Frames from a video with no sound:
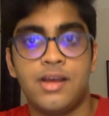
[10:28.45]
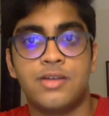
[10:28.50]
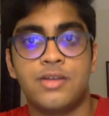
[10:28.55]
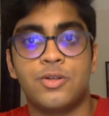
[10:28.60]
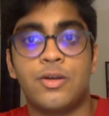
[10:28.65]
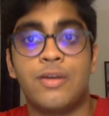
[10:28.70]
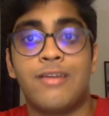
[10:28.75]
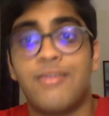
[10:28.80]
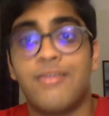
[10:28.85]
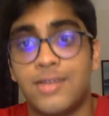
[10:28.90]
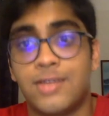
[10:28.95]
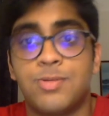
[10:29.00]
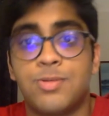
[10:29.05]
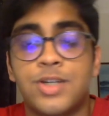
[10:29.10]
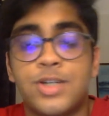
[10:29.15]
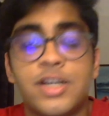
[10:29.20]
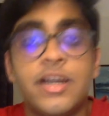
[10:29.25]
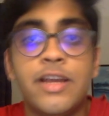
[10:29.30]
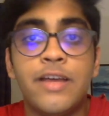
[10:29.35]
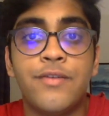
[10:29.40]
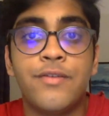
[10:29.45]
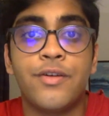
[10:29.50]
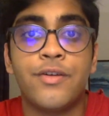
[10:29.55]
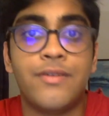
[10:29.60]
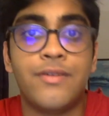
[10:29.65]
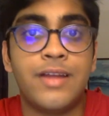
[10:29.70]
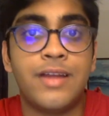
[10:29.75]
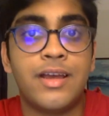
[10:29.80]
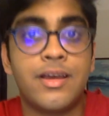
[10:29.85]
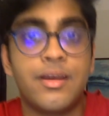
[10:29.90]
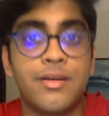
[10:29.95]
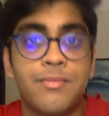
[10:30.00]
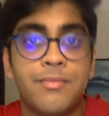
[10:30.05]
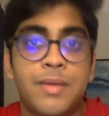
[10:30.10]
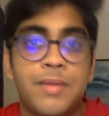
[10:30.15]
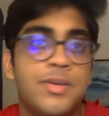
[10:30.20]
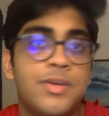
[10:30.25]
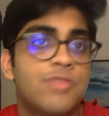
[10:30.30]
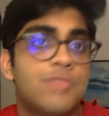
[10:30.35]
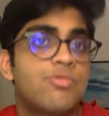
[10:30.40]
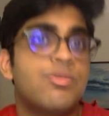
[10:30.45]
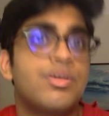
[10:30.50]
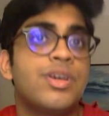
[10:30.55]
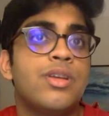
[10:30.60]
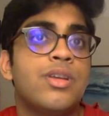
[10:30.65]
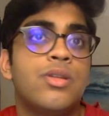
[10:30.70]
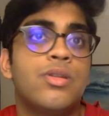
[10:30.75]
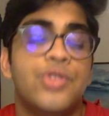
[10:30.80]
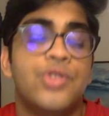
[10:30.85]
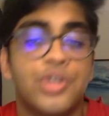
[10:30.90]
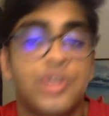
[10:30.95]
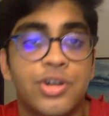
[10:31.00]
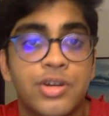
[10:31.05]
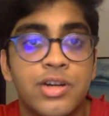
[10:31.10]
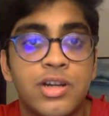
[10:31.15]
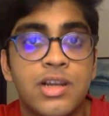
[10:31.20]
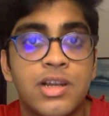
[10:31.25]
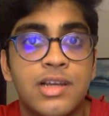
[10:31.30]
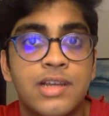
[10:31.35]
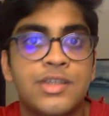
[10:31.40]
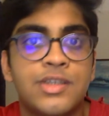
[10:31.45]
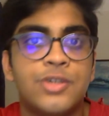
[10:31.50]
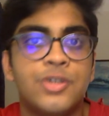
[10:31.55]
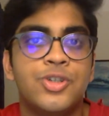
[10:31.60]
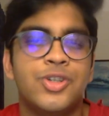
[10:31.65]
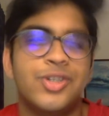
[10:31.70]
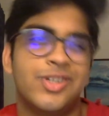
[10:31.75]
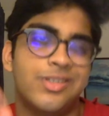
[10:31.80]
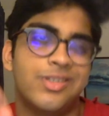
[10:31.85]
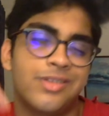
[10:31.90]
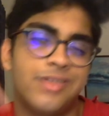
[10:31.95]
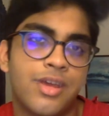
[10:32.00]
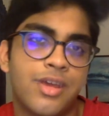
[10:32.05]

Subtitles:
So especially if maybe you're speaking to journalists, you should